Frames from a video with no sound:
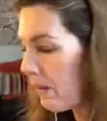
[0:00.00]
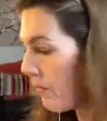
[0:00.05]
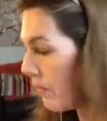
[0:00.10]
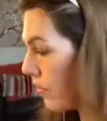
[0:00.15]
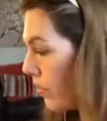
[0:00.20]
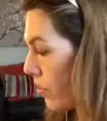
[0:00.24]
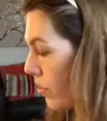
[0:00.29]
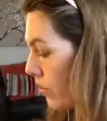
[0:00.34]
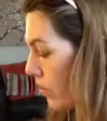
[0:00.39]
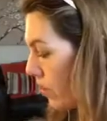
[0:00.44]

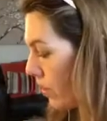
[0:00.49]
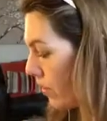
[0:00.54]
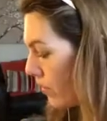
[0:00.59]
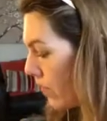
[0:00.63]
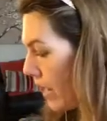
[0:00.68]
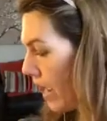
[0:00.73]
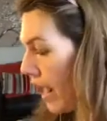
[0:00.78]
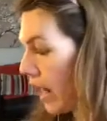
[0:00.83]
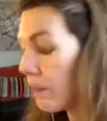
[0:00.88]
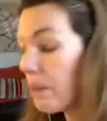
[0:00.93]
Infusionsoft?
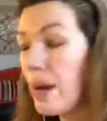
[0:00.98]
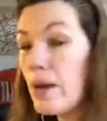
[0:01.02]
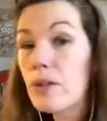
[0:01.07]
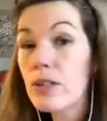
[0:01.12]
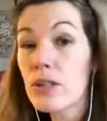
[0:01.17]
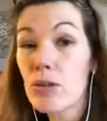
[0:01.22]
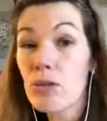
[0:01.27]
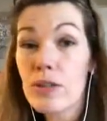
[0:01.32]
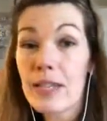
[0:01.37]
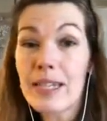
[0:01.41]
I'll
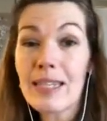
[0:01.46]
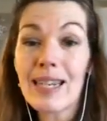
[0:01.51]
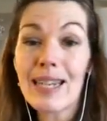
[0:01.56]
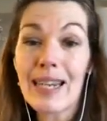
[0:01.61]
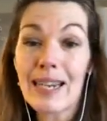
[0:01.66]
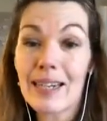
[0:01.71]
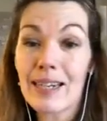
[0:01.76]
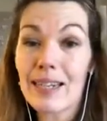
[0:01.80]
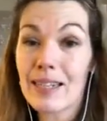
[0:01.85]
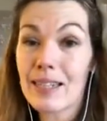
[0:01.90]
post all these
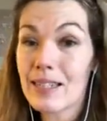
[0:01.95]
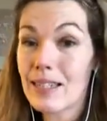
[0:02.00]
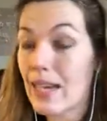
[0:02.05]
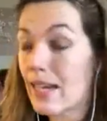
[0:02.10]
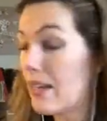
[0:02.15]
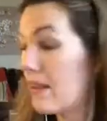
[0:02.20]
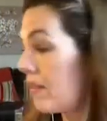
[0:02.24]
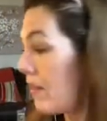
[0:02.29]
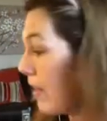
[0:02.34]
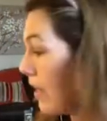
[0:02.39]
links
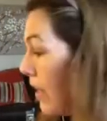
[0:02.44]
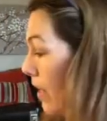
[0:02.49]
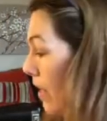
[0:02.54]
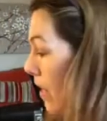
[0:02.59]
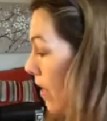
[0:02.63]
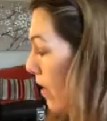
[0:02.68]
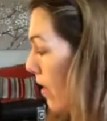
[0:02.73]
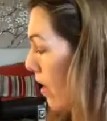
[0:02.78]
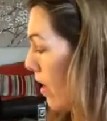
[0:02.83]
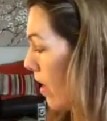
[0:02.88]
in the
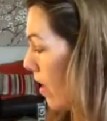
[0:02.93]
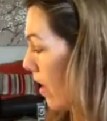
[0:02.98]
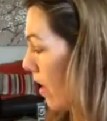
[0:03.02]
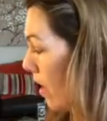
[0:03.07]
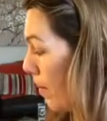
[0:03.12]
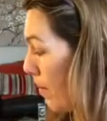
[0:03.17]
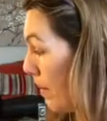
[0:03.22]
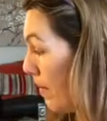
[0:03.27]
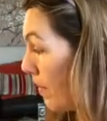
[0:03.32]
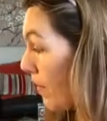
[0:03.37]

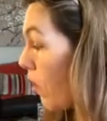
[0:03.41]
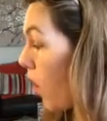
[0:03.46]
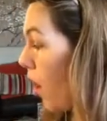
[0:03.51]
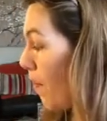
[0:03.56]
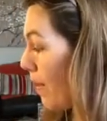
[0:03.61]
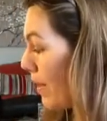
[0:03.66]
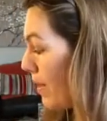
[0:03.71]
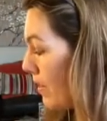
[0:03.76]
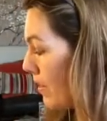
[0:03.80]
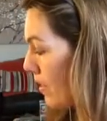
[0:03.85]

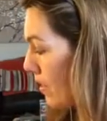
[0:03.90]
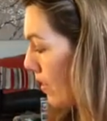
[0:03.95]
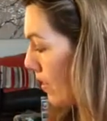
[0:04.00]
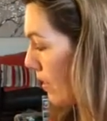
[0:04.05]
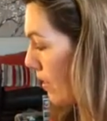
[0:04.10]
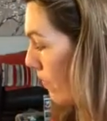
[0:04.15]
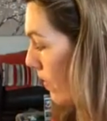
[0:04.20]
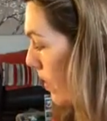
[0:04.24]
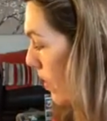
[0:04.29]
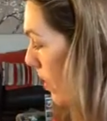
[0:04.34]
comments to
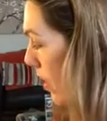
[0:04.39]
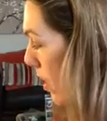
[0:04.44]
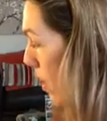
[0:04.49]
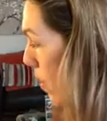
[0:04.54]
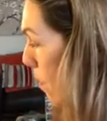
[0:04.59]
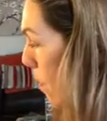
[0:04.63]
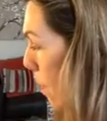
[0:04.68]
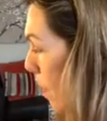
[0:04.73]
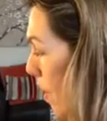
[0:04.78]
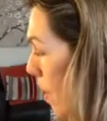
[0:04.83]
this video,
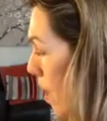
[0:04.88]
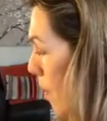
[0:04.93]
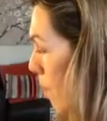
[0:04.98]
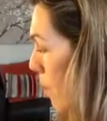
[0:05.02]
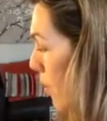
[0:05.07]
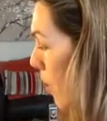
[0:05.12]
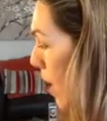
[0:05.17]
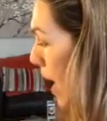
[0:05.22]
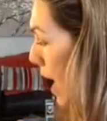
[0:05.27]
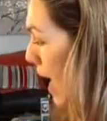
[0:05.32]

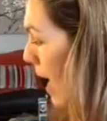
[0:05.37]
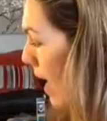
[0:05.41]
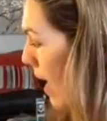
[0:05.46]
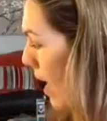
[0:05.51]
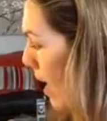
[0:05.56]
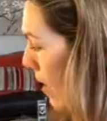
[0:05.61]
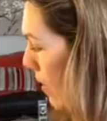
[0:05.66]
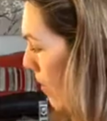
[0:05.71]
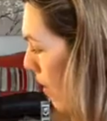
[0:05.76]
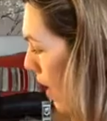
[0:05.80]
but
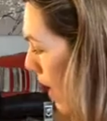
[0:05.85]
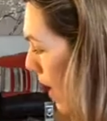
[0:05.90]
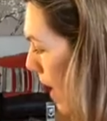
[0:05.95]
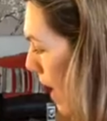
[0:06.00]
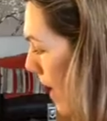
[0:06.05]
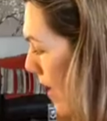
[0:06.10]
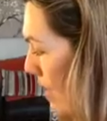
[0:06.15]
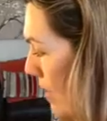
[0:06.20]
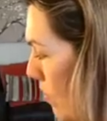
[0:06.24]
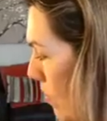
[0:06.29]

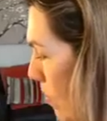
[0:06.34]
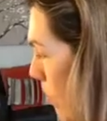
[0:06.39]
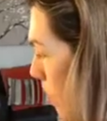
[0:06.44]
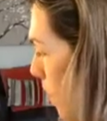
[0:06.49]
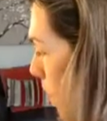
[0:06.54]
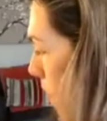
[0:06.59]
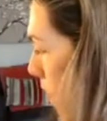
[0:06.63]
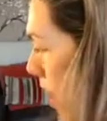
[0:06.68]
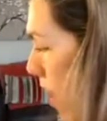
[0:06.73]
as of